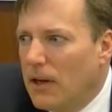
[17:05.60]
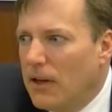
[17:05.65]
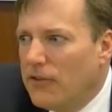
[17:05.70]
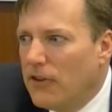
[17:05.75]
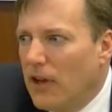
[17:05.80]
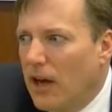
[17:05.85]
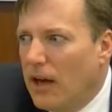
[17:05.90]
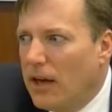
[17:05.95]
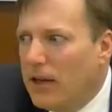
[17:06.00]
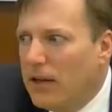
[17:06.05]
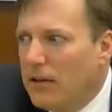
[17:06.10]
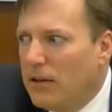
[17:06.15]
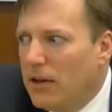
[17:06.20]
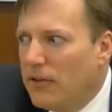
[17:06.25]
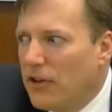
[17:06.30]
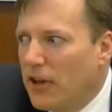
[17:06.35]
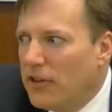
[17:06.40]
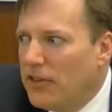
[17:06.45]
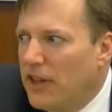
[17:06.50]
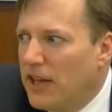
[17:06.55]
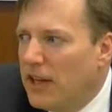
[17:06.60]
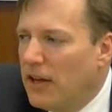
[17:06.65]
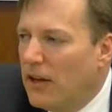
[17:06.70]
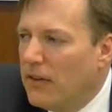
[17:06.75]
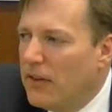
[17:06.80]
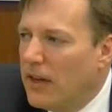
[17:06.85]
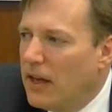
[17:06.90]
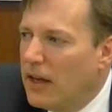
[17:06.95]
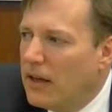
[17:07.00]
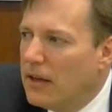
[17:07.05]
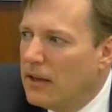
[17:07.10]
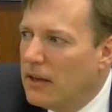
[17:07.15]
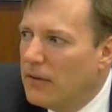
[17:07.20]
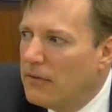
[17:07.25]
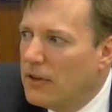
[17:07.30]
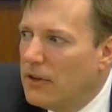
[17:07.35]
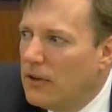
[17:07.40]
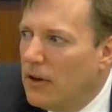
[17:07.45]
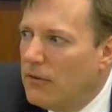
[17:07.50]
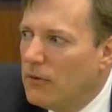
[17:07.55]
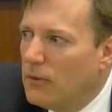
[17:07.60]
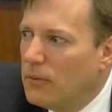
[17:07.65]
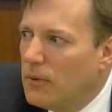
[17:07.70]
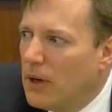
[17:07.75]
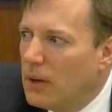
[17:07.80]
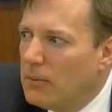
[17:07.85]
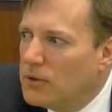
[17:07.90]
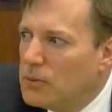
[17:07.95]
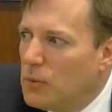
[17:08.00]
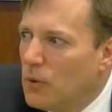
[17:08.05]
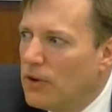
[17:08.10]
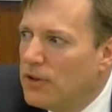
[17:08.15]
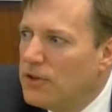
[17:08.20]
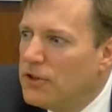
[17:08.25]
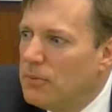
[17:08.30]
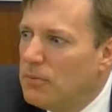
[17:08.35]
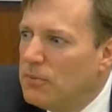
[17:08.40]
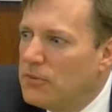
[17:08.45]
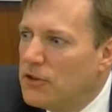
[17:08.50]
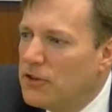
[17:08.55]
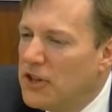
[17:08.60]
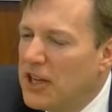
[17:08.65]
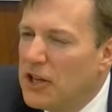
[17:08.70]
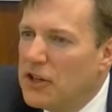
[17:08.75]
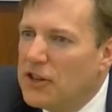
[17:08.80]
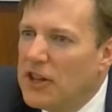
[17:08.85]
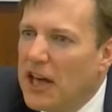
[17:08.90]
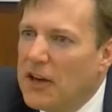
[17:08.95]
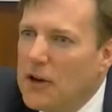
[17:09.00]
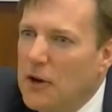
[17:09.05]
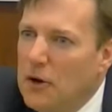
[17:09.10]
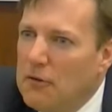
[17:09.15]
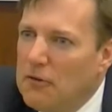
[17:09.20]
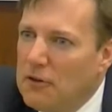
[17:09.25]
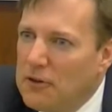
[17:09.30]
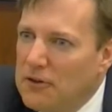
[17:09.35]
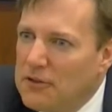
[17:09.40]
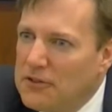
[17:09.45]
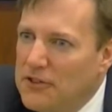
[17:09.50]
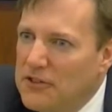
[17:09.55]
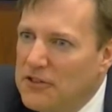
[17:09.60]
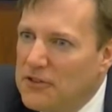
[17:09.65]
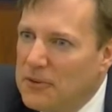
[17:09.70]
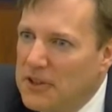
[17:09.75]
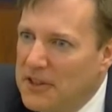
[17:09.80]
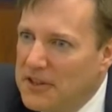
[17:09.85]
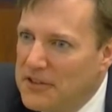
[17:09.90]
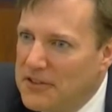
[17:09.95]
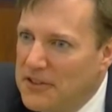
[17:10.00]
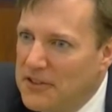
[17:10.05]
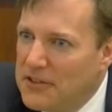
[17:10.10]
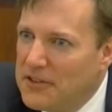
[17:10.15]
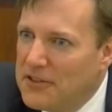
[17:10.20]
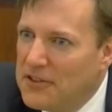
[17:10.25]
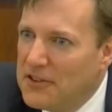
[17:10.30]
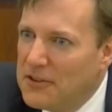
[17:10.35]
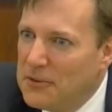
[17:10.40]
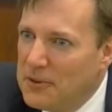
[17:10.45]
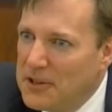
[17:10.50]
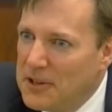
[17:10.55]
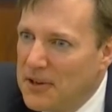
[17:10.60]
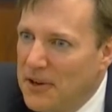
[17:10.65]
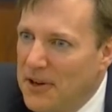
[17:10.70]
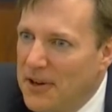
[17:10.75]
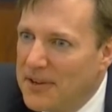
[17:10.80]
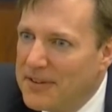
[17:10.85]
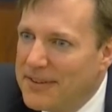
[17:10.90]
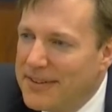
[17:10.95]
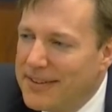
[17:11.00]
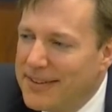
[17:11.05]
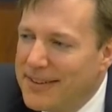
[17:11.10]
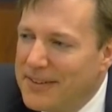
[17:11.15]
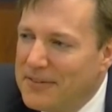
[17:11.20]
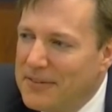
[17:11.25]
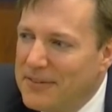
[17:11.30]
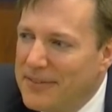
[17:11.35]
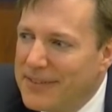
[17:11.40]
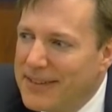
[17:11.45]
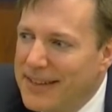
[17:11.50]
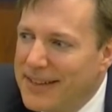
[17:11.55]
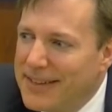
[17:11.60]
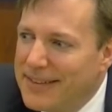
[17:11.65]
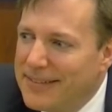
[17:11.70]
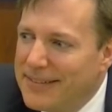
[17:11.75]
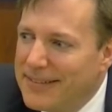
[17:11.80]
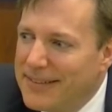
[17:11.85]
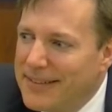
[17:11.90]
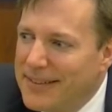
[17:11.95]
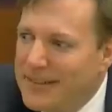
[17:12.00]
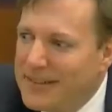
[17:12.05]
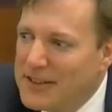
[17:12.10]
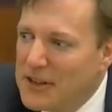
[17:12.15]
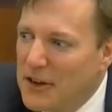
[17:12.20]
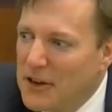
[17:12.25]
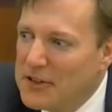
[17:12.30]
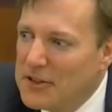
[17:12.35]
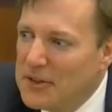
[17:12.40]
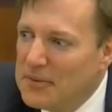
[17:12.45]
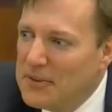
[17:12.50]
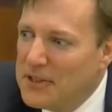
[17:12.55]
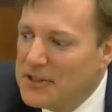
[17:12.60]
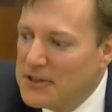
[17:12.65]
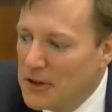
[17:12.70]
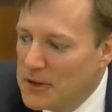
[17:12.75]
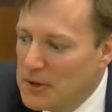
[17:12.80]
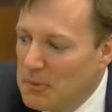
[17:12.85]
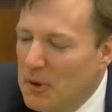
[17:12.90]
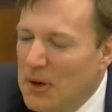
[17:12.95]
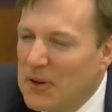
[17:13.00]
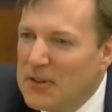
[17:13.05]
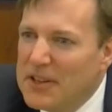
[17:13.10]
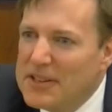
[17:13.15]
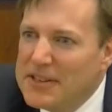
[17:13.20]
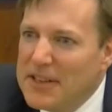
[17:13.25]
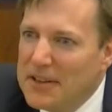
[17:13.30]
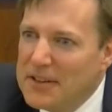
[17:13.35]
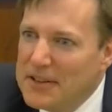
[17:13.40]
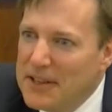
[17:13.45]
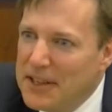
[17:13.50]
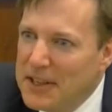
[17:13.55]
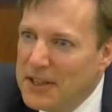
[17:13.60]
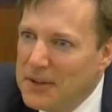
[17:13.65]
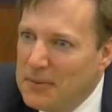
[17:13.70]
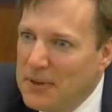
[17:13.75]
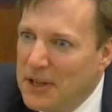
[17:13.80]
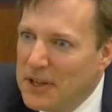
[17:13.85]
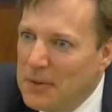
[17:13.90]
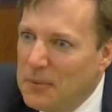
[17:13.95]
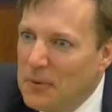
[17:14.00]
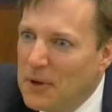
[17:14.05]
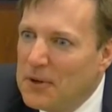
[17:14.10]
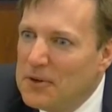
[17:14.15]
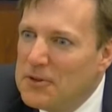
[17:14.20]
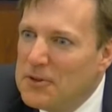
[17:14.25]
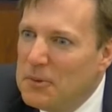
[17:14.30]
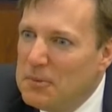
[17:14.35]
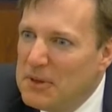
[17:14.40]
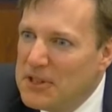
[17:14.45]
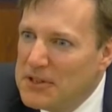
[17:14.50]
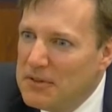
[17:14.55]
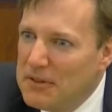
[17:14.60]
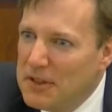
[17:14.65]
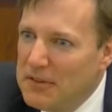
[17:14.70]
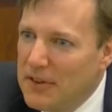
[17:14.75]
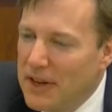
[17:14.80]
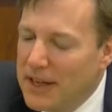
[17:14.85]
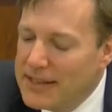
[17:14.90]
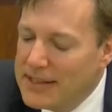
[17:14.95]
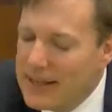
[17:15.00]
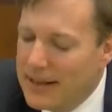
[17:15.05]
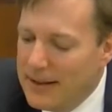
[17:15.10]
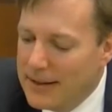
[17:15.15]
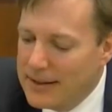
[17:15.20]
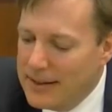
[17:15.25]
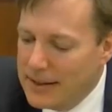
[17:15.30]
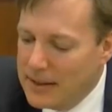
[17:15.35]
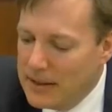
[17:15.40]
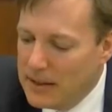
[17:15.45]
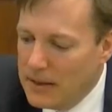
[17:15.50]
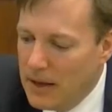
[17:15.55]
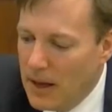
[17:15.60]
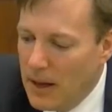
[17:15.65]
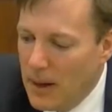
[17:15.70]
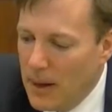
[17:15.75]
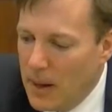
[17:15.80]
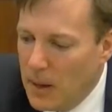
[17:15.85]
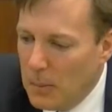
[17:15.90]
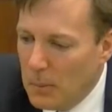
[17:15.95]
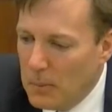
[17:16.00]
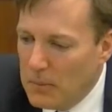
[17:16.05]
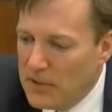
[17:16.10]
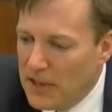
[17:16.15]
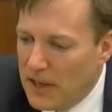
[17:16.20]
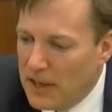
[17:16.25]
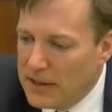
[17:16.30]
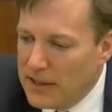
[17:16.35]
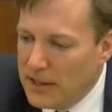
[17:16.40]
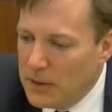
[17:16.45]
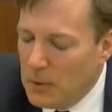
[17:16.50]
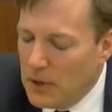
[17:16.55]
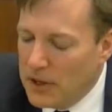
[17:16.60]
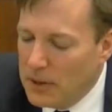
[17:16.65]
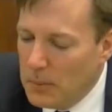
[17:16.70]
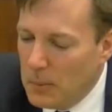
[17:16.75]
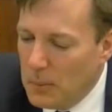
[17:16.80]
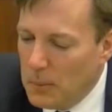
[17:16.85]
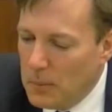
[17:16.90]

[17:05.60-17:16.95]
as I as I think on that, and i you know, I've, i was warned to, to think that over since we since since we talked, and I think you know it's hard to it's hard to boil things down to any any one or two bits of advice. I, I think that I think what